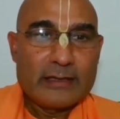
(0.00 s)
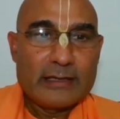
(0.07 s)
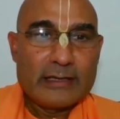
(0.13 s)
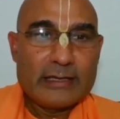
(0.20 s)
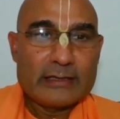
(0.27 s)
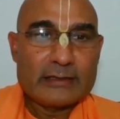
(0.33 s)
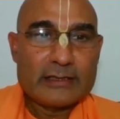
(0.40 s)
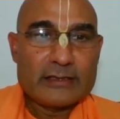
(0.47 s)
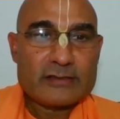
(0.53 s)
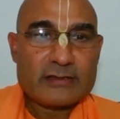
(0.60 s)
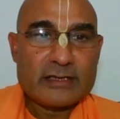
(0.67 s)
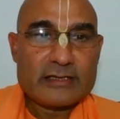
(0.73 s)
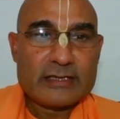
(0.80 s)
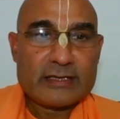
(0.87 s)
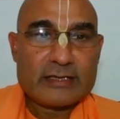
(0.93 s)
And then
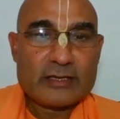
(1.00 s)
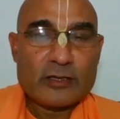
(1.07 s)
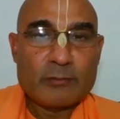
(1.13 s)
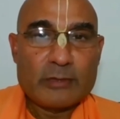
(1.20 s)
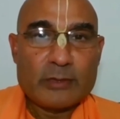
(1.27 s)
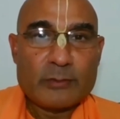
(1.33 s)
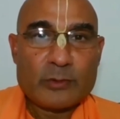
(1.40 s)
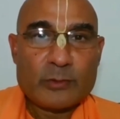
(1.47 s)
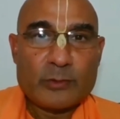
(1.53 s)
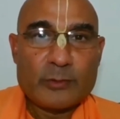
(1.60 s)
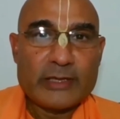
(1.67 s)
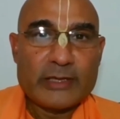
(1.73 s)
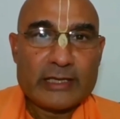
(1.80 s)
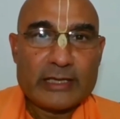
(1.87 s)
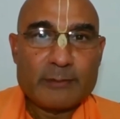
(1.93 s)
Sri Chaitanya
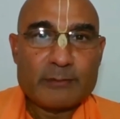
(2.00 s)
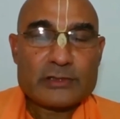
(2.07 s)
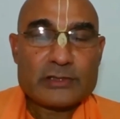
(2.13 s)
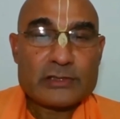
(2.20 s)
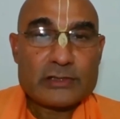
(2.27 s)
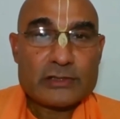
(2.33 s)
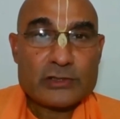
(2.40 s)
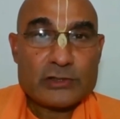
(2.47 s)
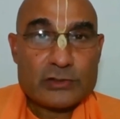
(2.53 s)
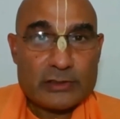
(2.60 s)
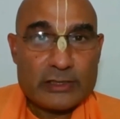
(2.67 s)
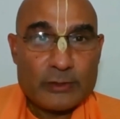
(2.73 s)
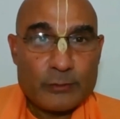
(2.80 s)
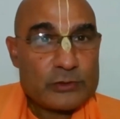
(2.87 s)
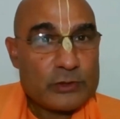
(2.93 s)
Mahaprabhu
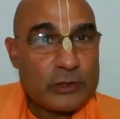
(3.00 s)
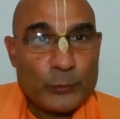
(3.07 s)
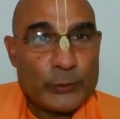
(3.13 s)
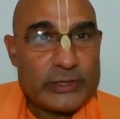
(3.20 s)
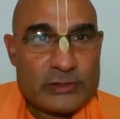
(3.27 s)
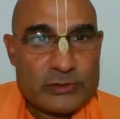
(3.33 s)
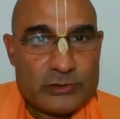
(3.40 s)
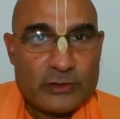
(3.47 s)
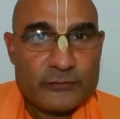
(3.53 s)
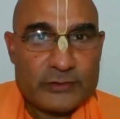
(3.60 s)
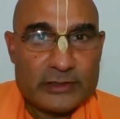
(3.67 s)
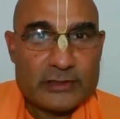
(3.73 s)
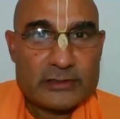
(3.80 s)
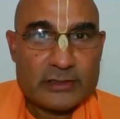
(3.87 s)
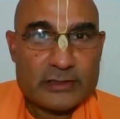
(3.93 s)
he was always soft
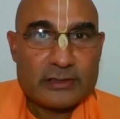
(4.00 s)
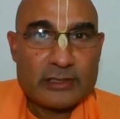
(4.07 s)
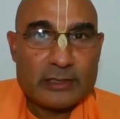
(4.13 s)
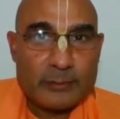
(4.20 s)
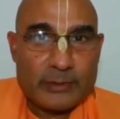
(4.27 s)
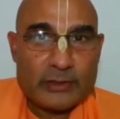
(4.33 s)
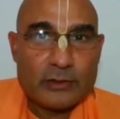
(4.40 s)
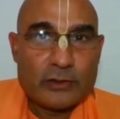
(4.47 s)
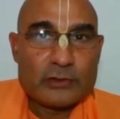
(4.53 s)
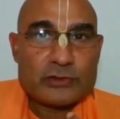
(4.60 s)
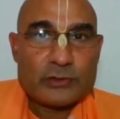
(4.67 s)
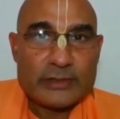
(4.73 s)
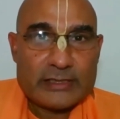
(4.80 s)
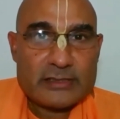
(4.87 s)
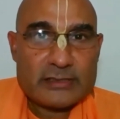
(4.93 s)
internally, but
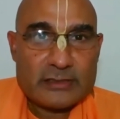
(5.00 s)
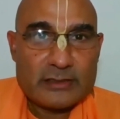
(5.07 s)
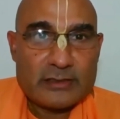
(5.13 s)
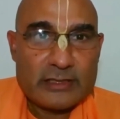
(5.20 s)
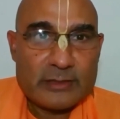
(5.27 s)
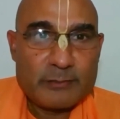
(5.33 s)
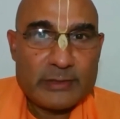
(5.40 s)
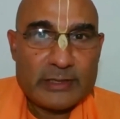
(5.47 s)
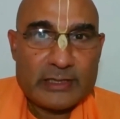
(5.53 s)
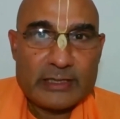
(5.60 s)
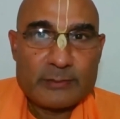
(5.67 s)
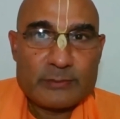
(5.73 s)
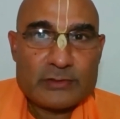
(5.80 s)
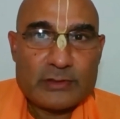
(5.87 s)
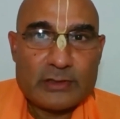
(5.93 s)
also externally
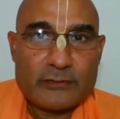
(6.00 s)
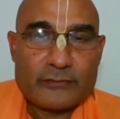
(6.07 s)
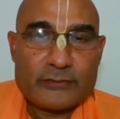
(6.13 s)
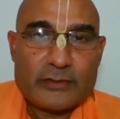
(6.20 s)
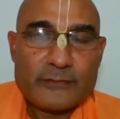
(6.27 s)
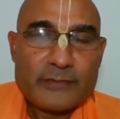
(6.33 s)
became soft.